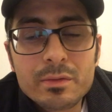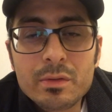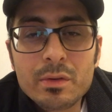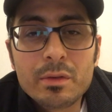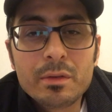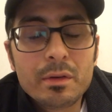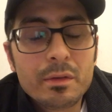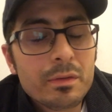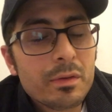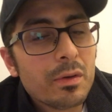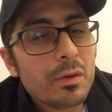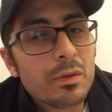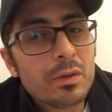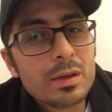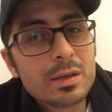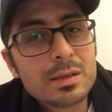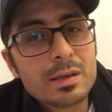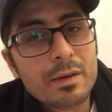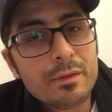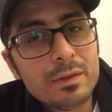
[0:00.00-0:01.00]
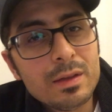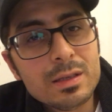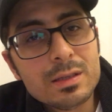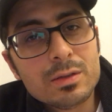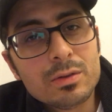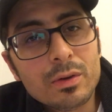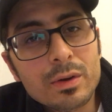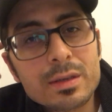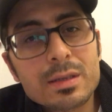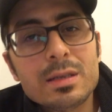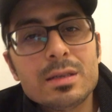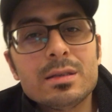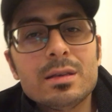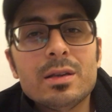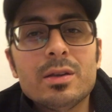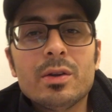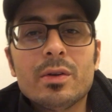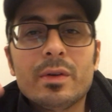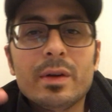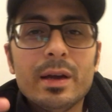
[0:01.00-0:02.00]
if these noises
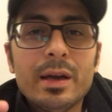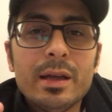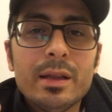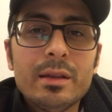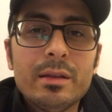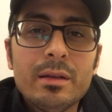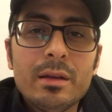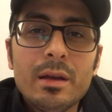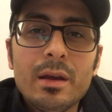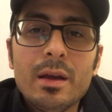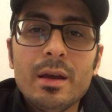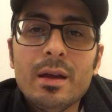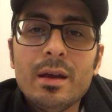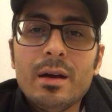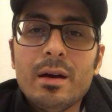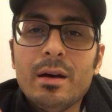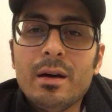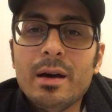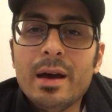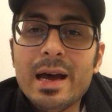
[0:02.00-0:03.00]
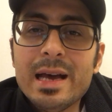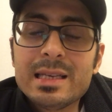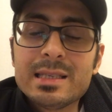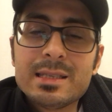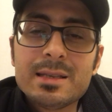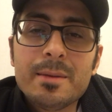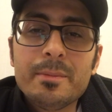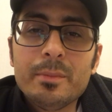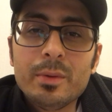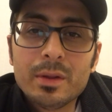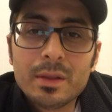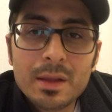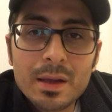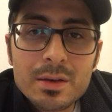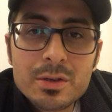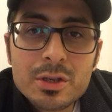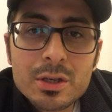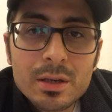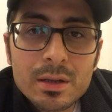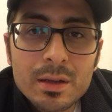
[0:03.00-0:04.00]
in your head has some
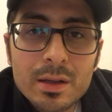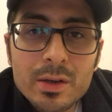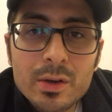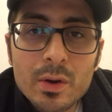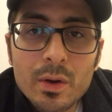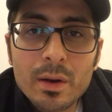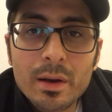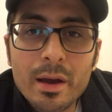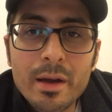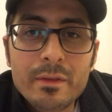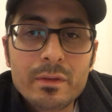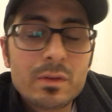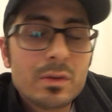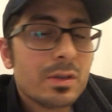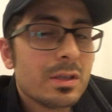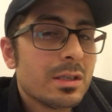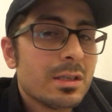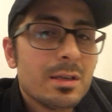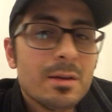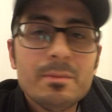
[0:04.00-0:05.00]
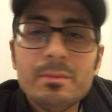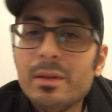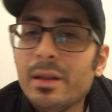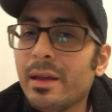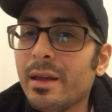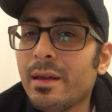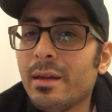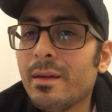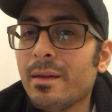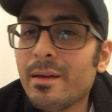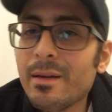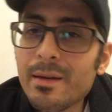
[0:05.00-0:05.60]
potential in your life, or just simply